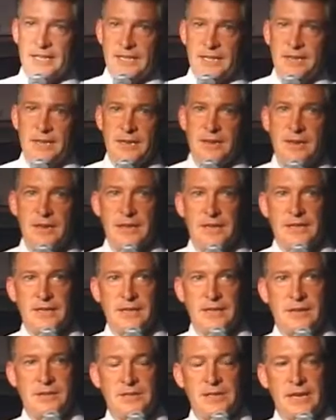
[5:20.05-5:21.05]
and
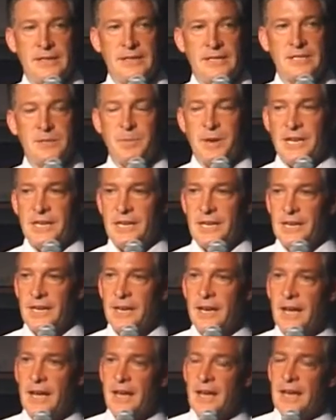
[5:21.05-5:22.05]
the
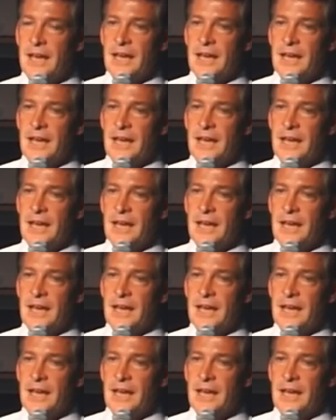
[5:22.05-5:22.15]
spending.